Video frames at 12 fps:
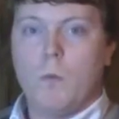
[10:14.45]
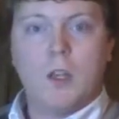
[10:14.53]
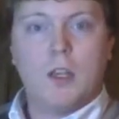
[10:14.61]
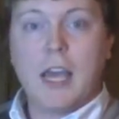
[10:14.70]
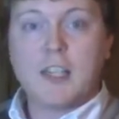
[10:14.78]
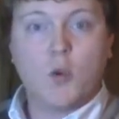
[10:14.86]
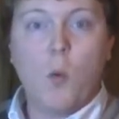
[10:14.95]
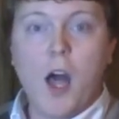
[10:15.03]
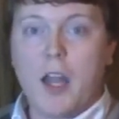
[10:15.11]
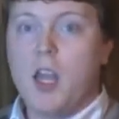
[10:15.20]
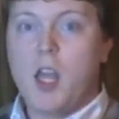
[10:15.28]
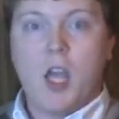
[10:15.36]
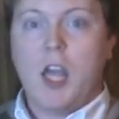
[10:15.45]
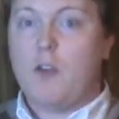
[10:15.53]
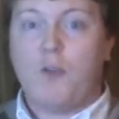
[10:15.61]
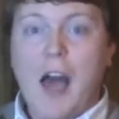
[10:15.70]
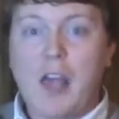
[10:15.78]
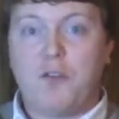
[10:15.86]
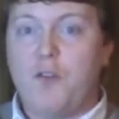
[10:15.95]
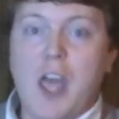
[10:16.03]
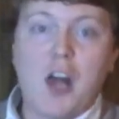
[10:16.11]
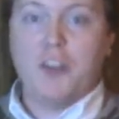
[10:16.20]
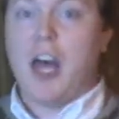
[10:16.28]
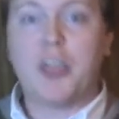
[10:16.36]
Guess what? If I
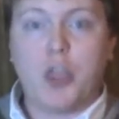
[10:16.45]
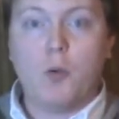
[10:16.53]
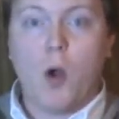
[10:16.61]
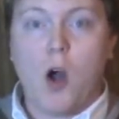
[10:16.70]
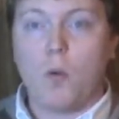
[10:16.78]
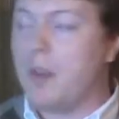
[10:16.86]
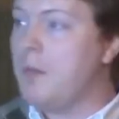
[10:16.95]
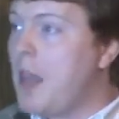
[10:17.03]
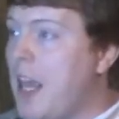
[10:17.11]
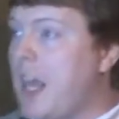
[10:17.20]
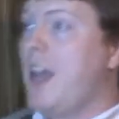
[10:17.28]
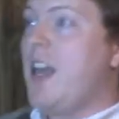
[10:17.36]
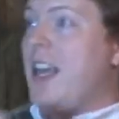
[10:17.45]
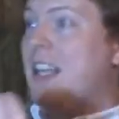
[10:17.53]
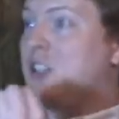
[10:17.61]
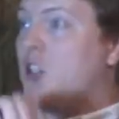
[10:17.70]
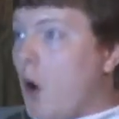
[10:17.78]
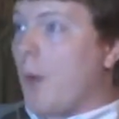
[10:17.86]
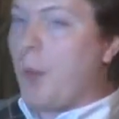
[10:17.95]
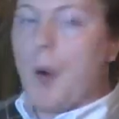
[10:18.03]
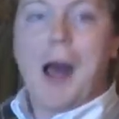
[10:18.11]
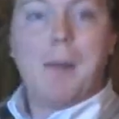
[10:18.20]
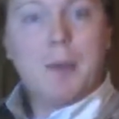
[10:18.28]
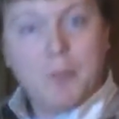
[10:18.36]
fail, nothing wrong with me. It's your
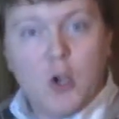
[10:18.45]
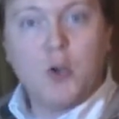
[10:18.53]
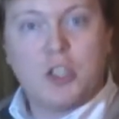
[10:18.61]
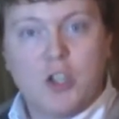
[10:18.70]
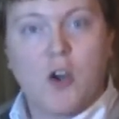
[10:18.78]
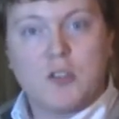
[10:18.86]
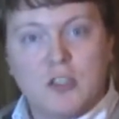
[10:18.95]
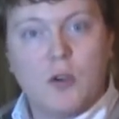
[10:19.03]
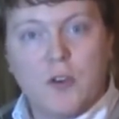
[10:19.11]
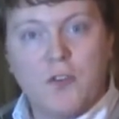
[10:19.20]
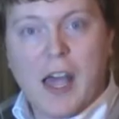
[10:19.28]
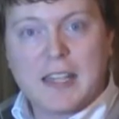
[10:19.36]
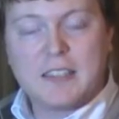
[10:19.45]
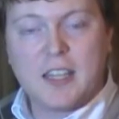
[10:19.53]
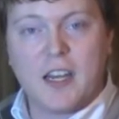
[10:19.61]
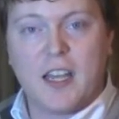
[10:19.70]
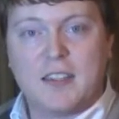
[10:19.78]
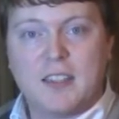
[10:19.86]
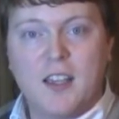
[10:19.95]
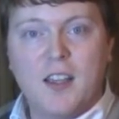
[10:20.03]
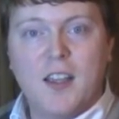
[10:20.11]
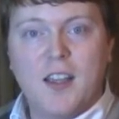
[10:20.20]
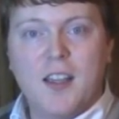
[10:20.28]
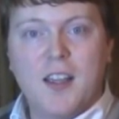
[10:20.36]
problem. You chose to invest in it.
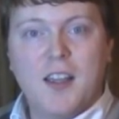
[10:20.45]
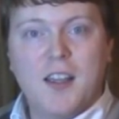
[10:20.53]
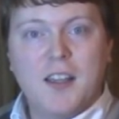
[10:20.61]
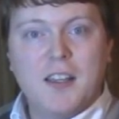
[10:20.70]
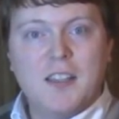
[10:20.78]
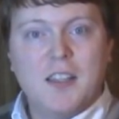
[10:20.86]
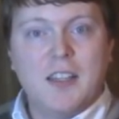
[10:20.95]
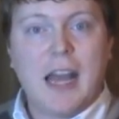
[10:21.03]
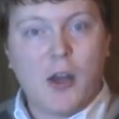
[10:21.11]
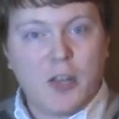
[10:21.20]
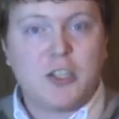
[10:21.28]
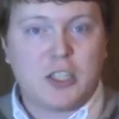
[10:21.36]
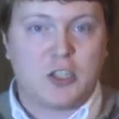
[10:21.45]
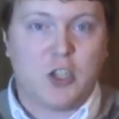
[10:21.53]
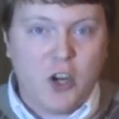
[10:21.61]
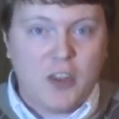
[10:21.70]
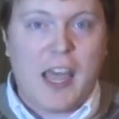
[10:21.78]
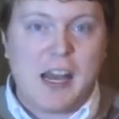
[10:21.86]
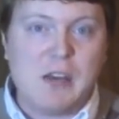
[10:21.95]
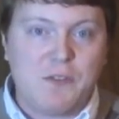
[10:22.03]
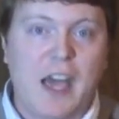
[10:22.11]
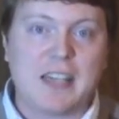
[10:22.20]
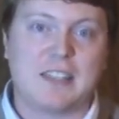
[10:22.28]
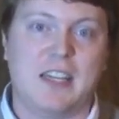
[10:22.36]
Now they just turned that
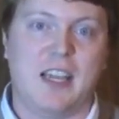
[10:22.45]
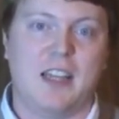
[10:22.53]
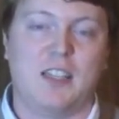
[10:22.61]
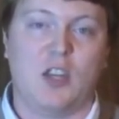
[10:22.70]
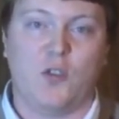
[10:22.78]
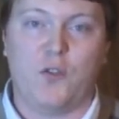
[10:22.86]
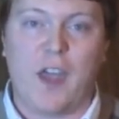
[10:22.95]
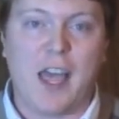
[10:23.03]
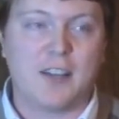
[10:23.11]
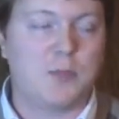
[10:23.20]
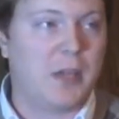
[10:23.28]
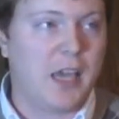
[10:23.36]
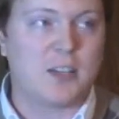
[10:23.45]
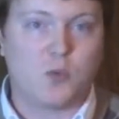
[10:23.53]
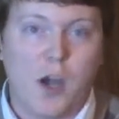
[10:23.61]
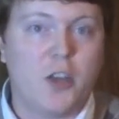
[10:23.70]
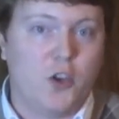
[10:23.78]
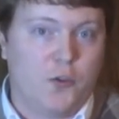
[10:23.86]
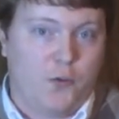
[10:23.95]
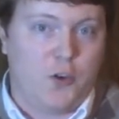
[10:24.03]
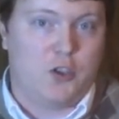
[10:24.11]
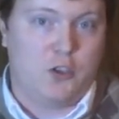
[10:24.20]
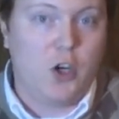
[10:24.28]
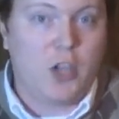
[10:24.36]
investing into the fans, but guess what?
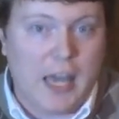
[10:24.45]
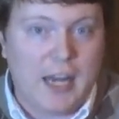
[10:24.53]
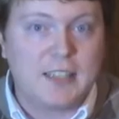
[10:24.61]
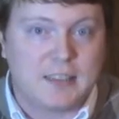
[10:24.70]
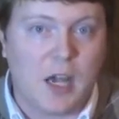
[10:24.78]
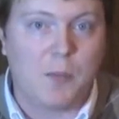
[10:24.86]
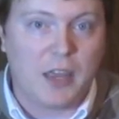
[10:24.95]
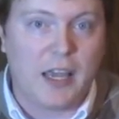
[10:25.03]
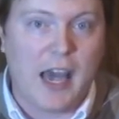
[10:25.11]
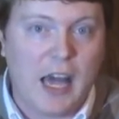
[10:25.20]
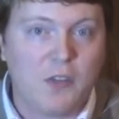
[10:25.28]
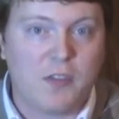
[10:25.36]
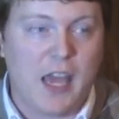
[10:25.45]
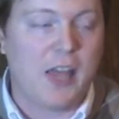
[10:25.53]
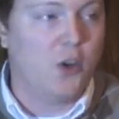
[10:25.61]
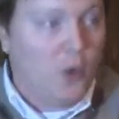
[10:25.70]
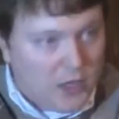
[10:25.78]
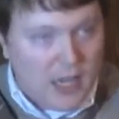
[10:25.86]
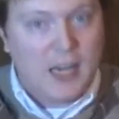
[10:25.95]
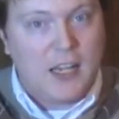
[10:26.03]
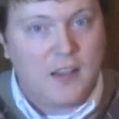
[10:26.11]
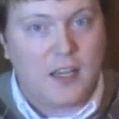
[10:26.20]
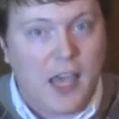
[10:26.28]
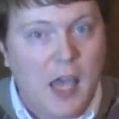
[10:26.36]
You're getting something out of that. You're getting
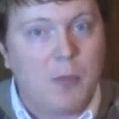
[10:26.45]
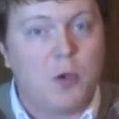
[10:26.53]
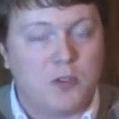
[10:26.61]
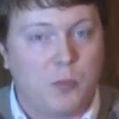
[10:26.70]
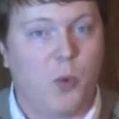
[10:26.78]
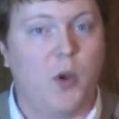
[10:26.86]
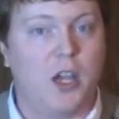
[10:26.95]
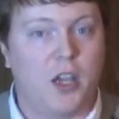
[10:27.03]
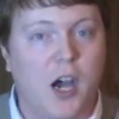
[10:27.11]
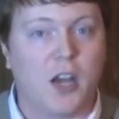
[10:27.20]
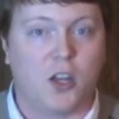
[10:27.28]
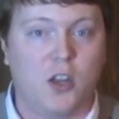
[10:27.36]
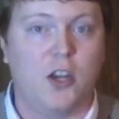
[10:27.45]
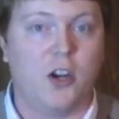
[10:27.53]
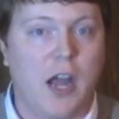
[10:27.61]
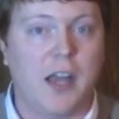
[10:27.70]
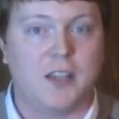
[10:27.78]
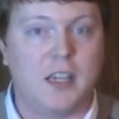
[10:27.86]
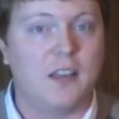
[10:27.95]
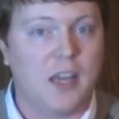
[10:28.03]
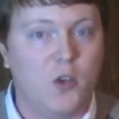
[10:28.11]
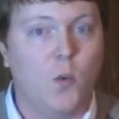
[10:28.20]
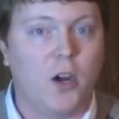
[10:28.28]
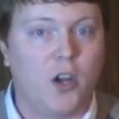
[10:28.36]
the game. It was a pretty cut, clear idea that
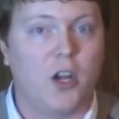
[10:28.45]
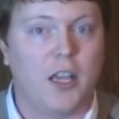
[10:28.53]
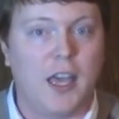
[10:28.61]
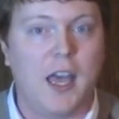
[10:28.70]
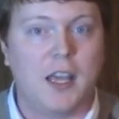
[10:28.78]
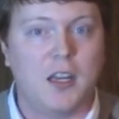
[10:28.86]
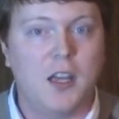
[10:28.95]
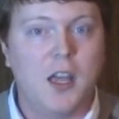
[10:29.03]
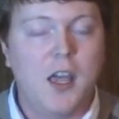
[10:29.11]
you were going to get it.